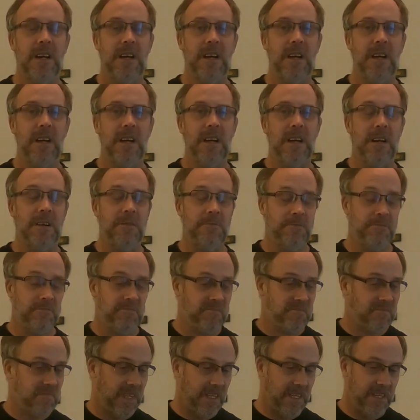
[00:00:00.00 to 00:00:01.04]
uh,
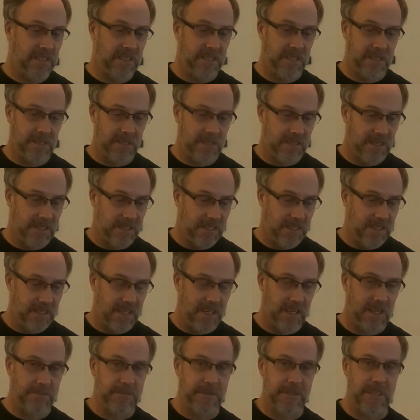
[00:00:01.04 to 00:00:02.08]
hey,
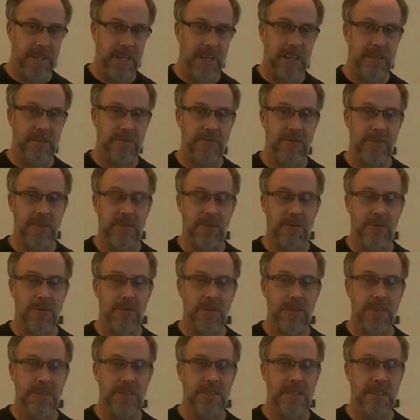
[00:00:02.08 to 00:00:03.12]
I'm your guy for
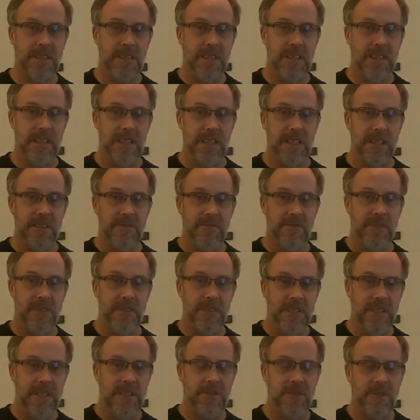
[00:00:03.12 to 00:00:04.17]
toys. If you
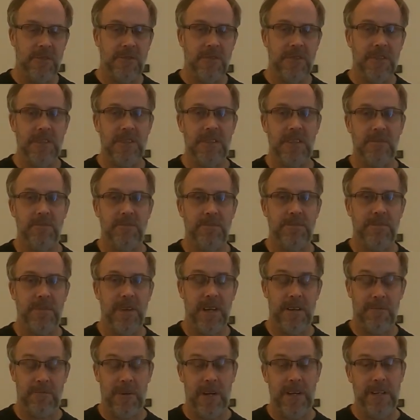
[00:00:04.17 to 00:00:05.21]
need toys, I'm,
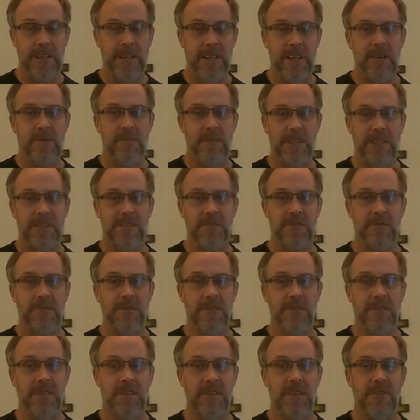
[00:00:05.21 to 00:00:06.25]
right now my
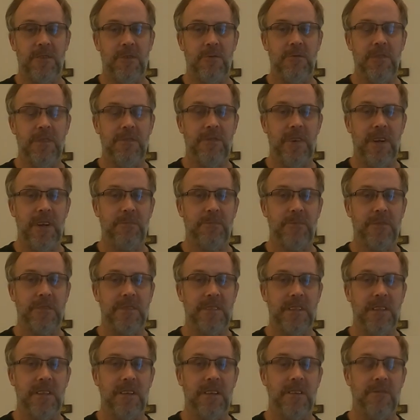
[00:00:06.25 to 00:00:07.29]
store is on a
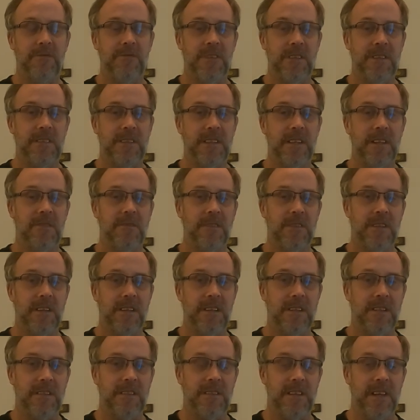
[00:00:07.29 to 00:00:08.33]
25% off discount
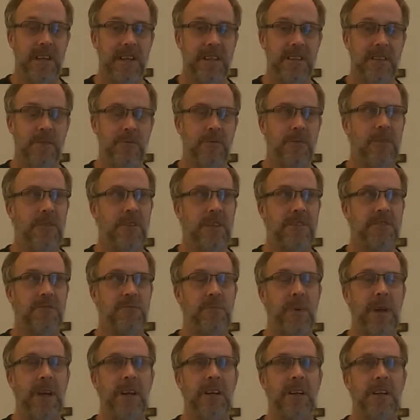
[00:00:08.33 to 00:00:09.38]
and it will
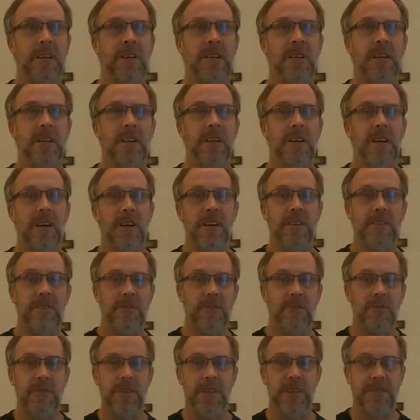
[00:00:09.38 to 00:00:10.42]
expire on the
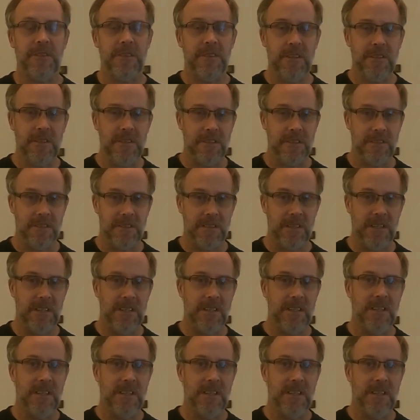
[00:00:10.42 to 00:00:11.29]
23rd.